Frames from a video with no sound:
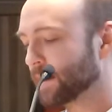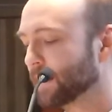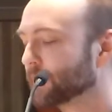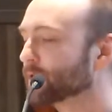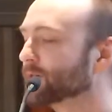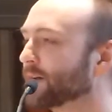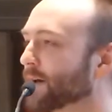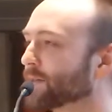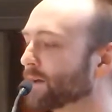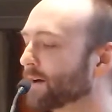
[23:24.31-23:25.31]
and her
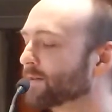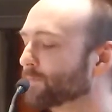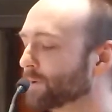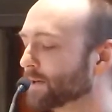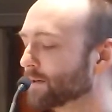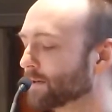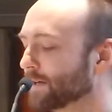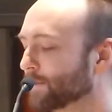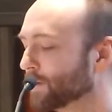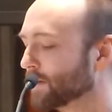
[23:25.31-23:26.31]
death has been
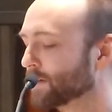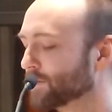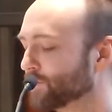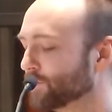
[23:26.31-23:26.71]
imminent